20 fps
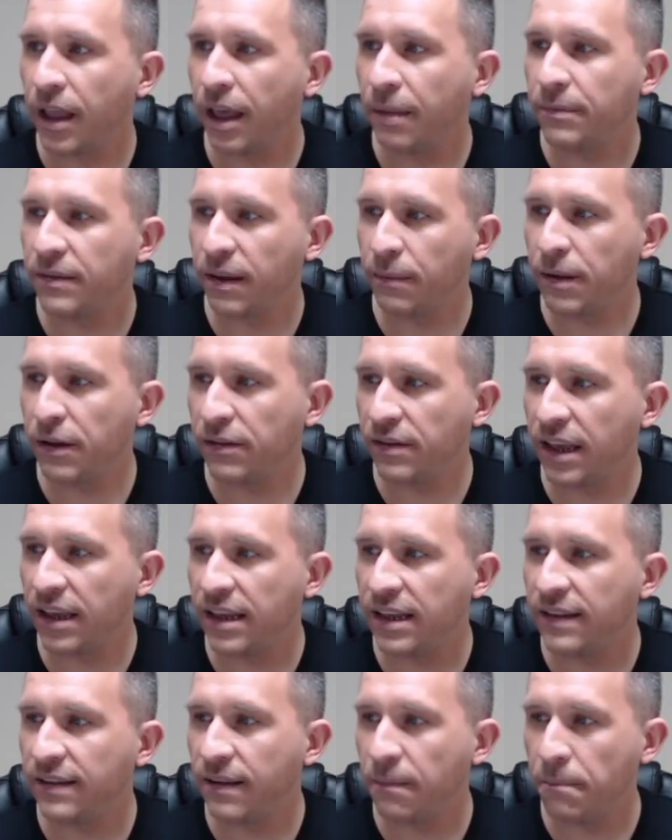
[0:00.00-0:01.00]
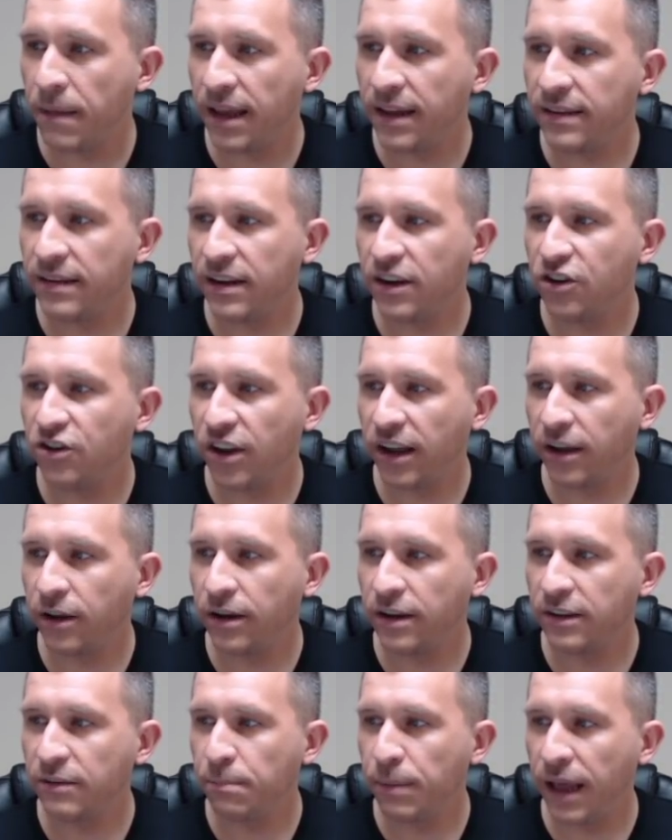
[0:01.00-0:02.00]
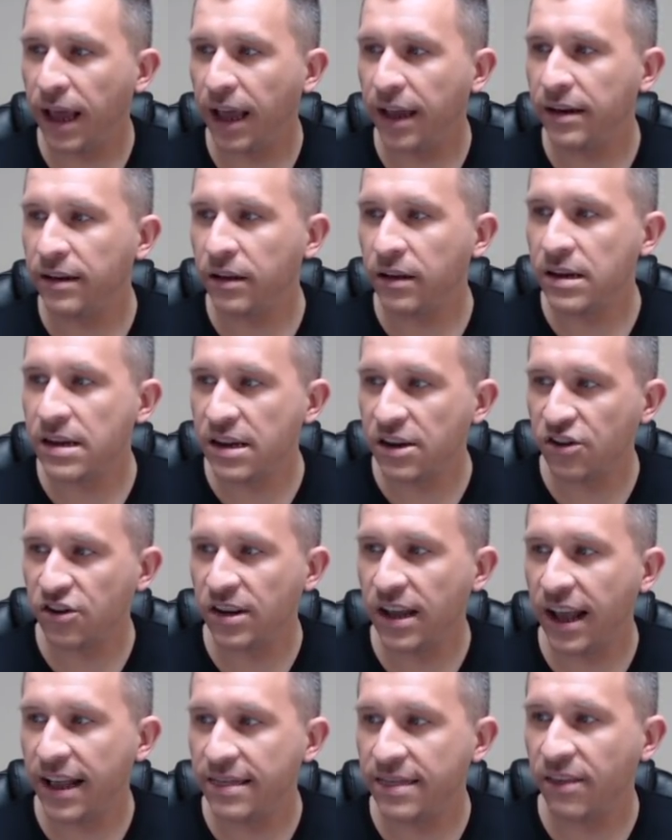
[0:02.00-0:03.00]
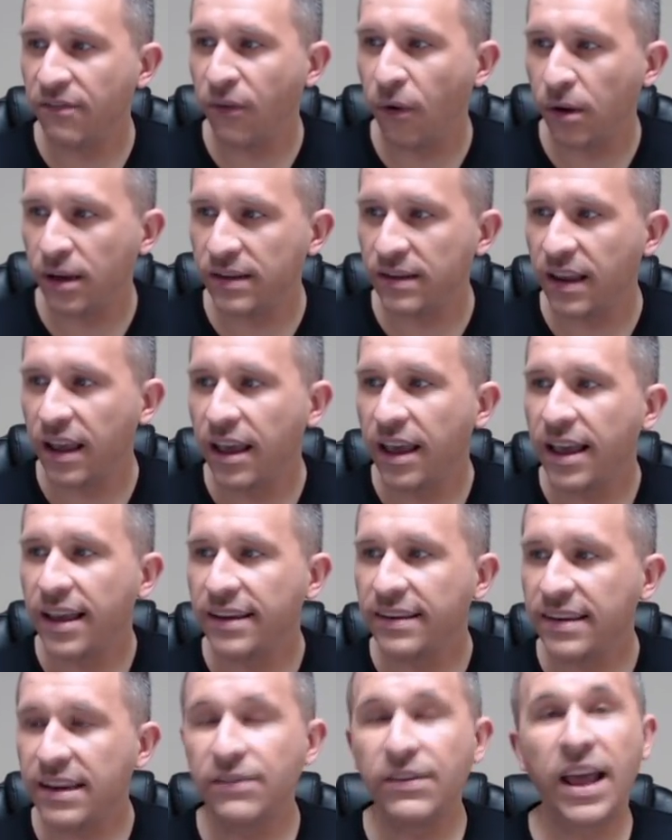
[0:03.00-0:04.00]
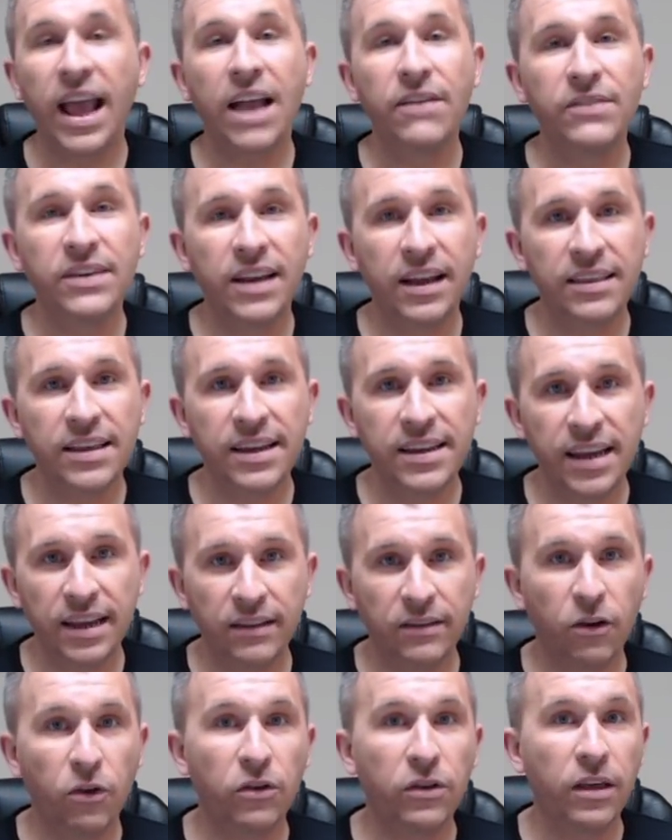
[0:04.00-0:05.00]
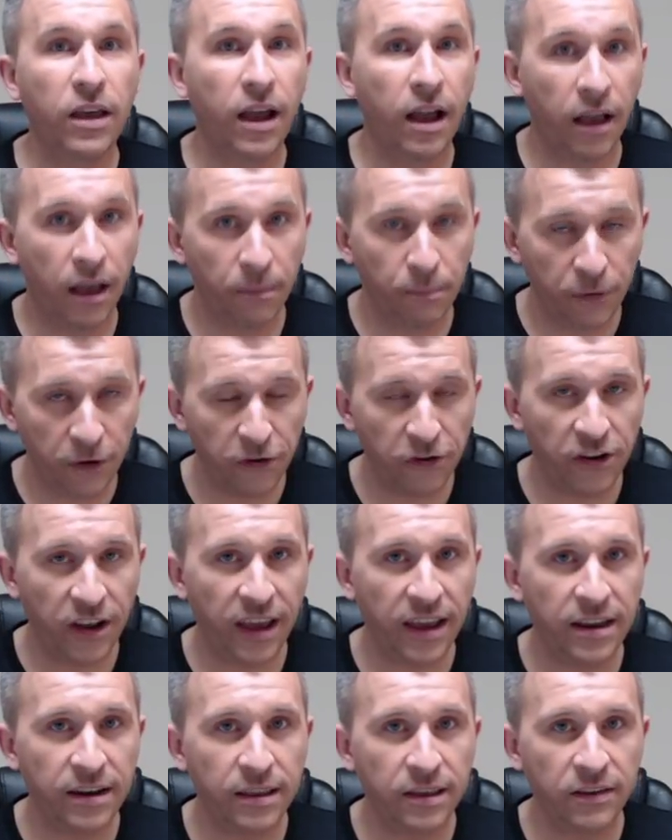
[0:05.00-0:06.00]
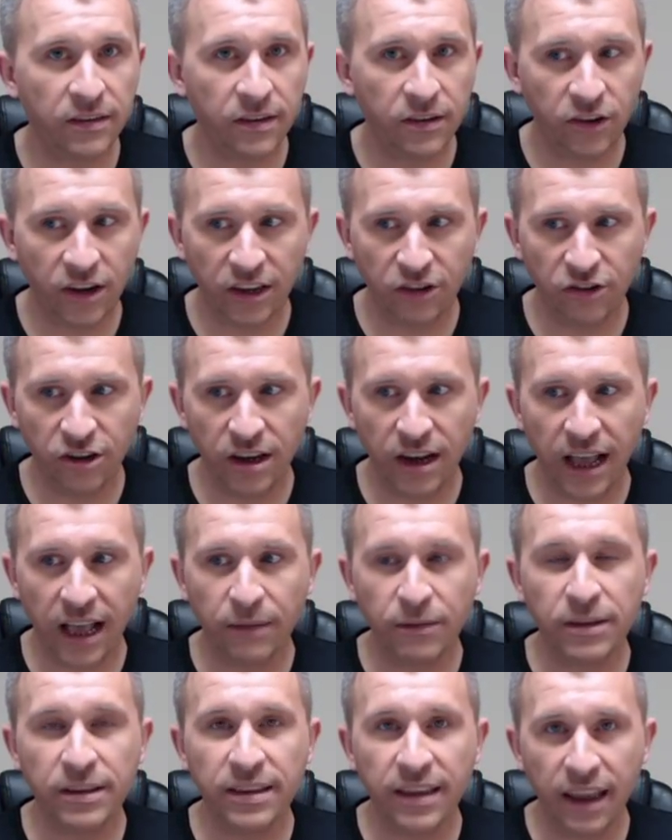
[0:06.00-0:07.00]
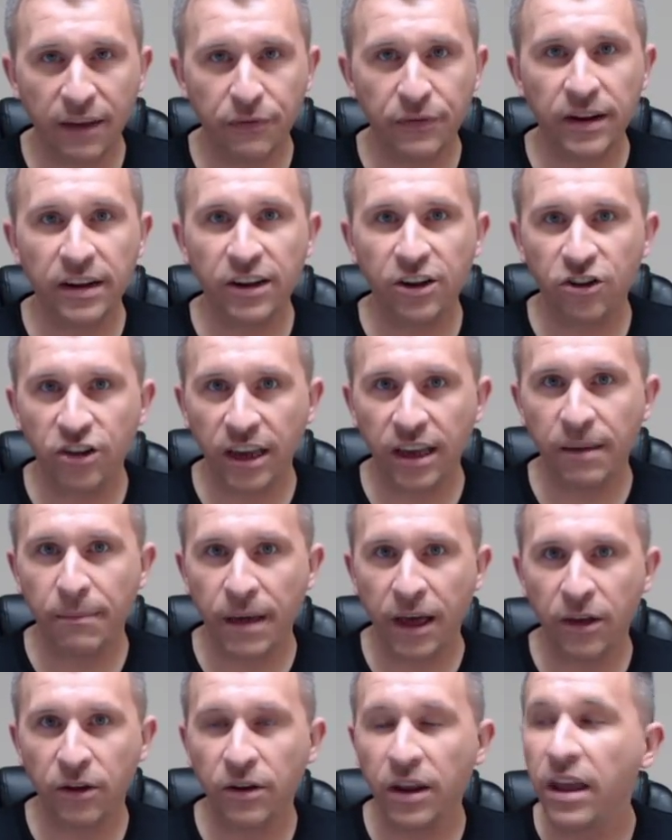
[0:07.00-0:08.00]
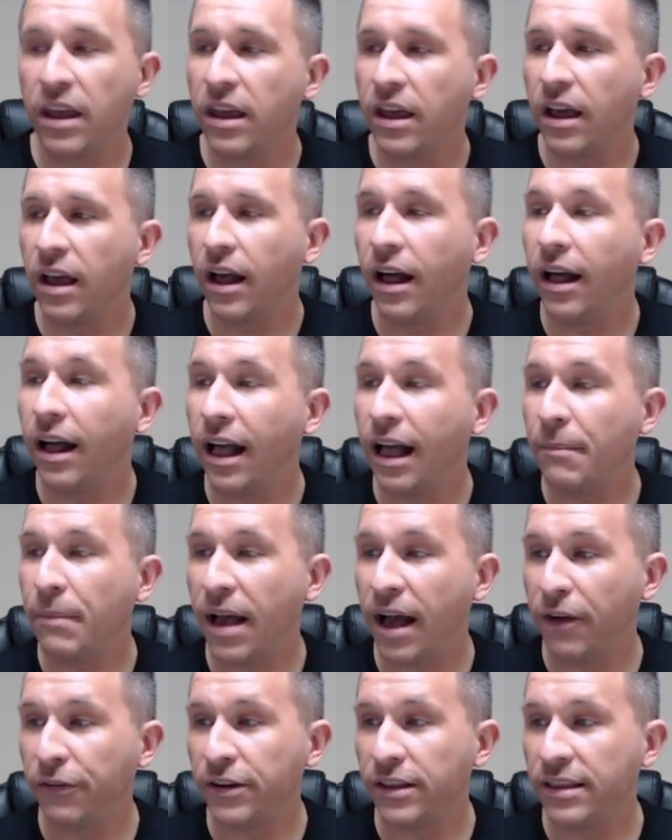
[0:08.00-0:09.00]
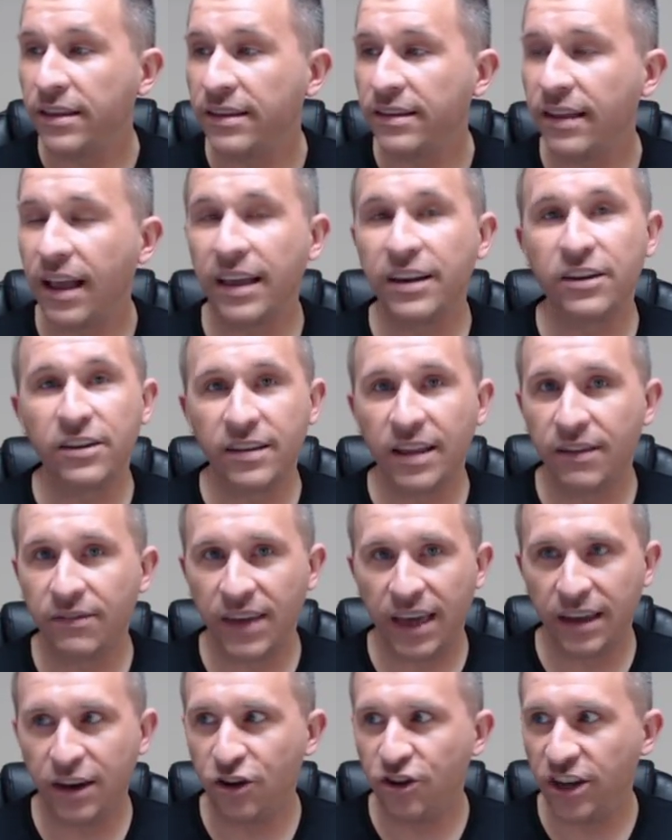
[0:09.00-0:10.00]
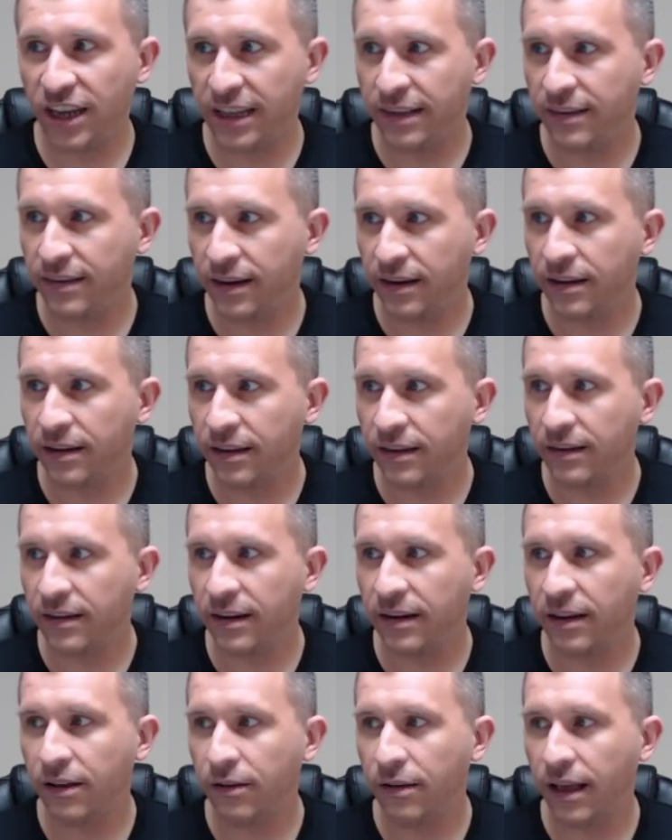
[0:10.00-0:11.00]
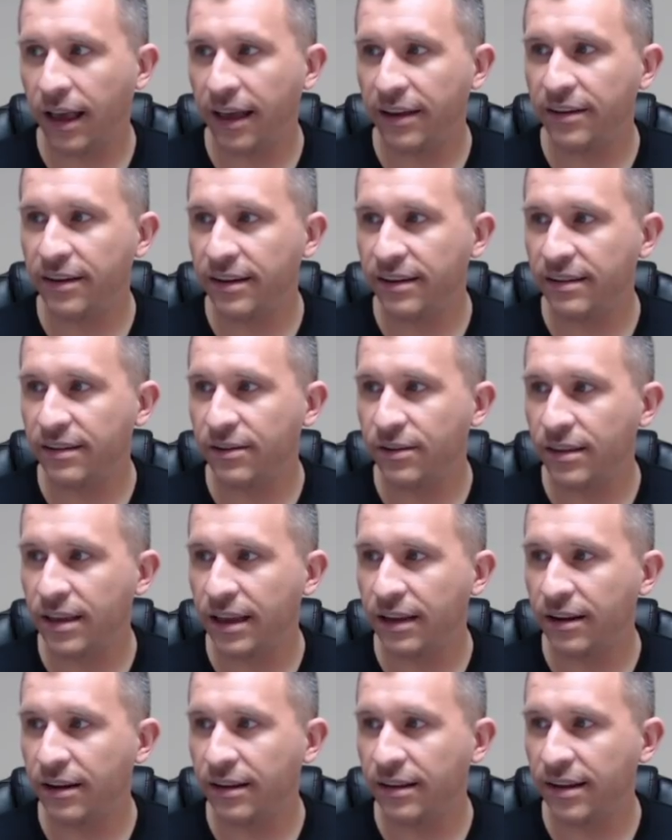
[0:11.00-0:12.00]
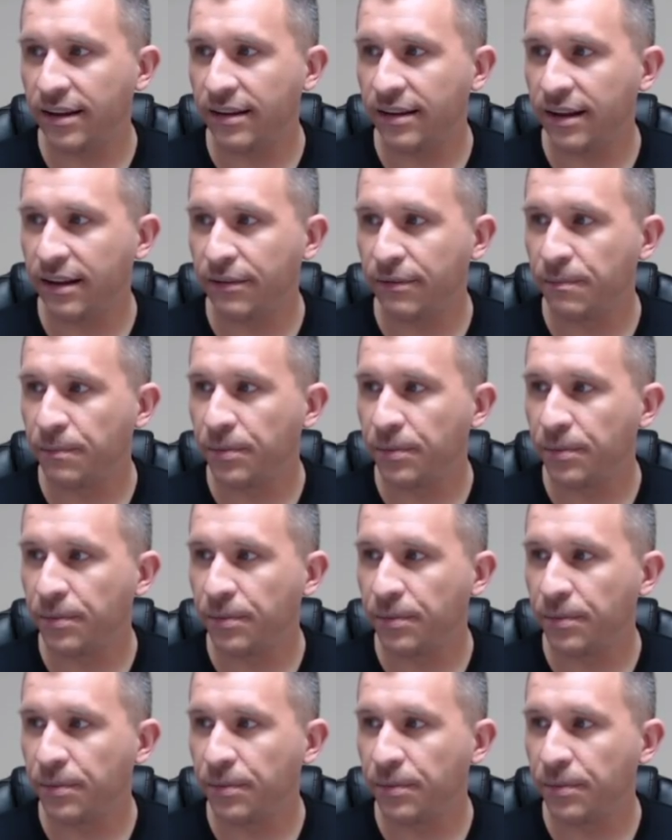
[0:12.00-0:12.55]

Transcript: Some people are saying he's amazing. Check out his blind audition at The Voice. Stephen, I haven't done that yet, so appreciate the suggestion. I will definitely check him out after this. I just haven't had a chance yet because, I had to listen to all of that stuff.